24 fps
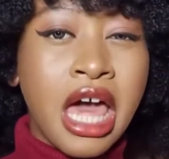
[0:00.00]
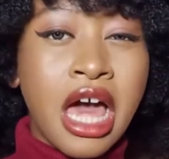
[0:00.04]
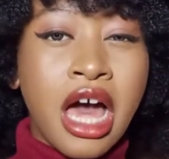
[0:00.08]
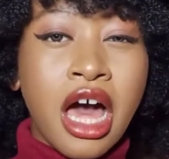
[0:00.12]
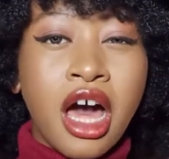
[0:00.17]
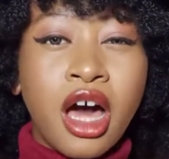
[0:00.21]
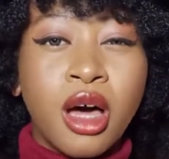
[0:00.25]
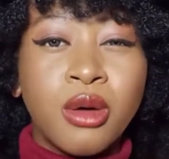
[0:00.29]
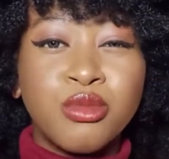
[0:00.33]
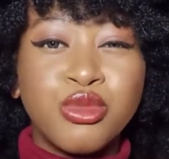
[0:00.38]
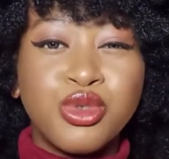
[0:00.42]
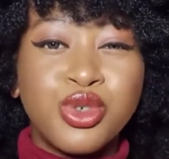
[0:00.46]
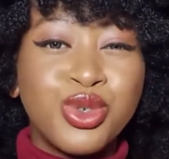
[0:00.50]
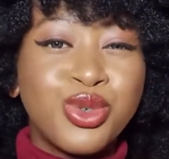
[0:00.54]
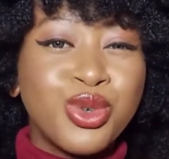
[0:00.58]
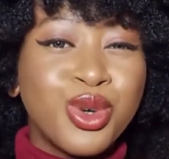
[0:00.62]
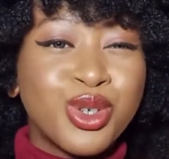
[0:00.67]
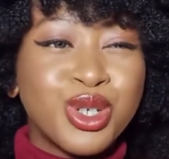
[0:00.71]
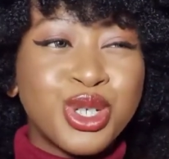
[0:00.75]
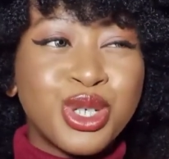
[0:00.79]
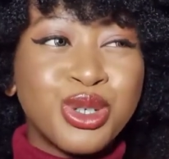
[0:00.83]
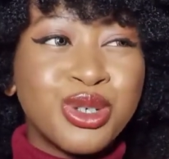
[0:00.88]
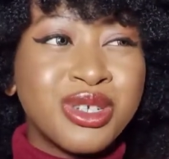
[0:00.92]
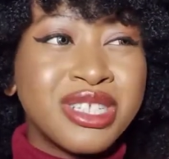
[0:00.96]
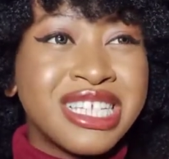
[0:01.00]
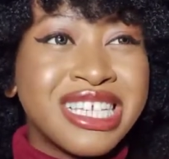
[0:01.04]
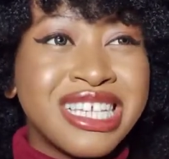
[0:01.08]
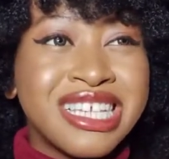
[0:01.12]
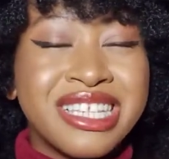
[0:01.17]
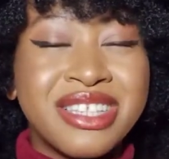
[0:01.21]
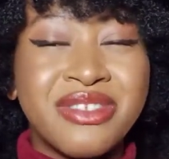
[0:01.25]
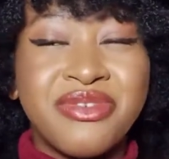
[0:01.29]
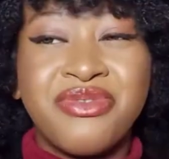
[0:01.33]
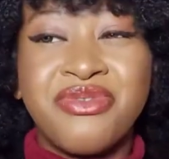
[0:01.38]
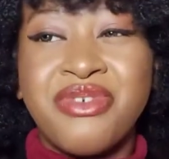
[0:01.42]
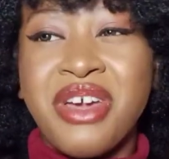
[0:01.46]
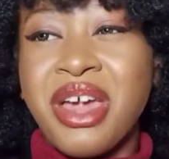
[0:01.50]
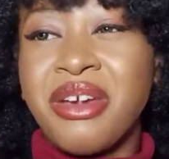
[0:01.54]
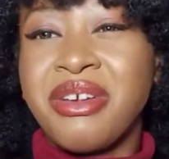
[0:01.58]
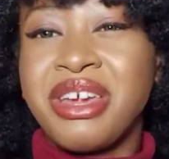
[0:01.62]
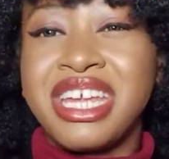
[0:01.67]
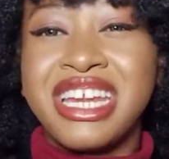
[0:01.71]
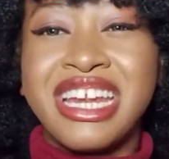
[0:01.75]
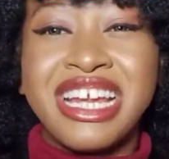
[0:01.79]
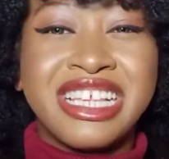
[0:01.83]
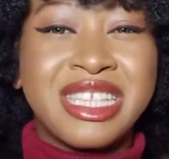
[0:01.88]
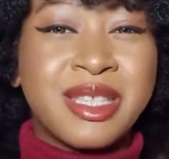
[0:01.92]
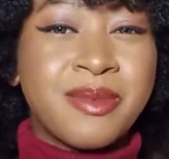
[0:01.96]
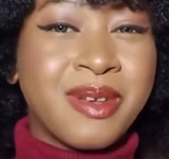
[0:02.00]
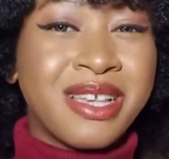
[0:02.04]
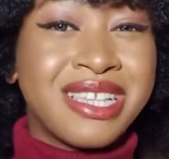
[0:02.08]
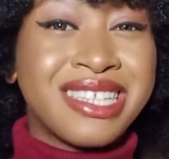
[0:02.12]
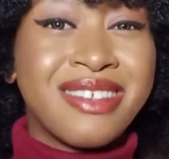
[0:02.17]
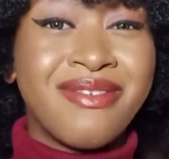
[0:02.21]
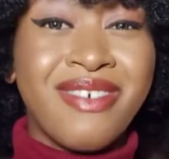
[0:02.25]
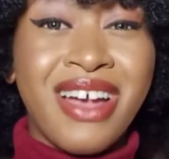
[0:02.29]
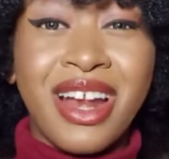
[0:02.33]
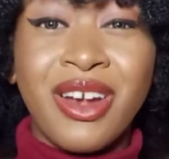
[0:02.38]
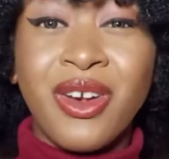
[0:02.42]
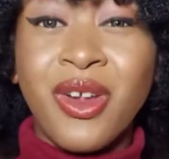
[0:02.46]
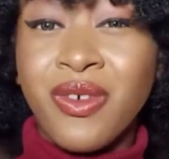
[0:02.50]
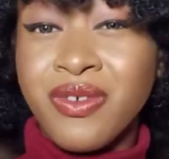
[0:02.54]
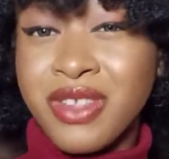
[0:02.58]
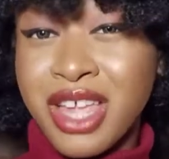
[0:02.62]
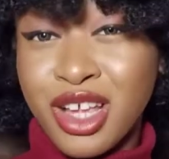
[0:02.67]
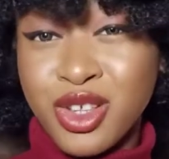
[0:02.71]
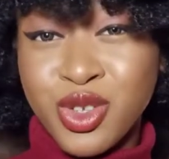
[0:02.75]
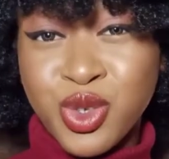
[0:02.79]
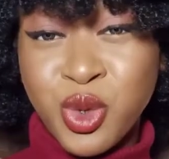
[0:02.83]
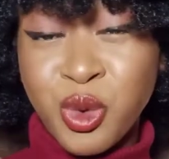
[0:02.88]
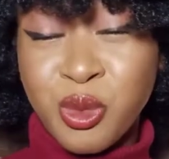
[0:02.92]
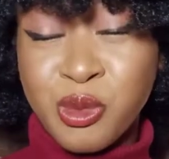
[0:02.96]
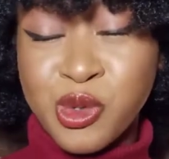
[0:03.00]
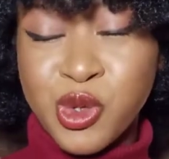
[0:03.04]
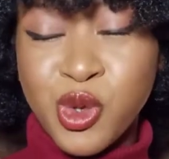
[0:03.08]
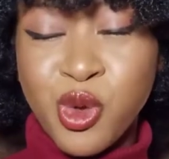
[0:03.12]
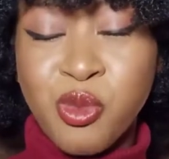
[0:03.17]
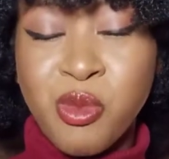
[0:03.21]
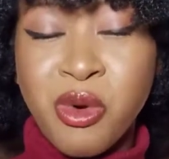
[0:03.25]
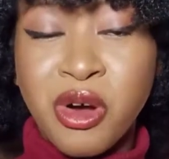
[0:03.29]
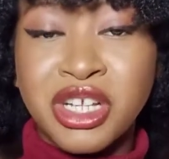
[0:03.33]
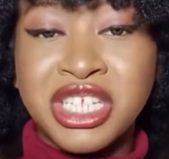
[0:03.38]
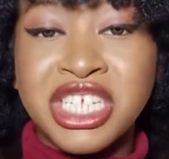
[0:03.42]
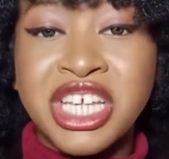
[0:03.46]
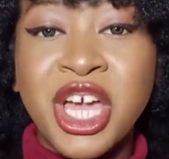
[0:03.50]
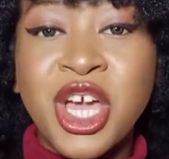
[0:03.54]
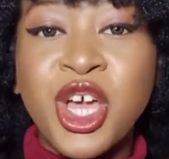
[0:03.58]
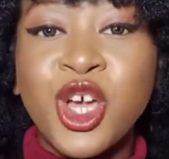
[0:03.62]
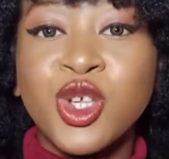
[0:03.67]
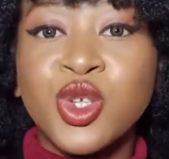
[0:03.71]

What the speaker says: Dudu Ocean is very inexpensive. I love that soap so much.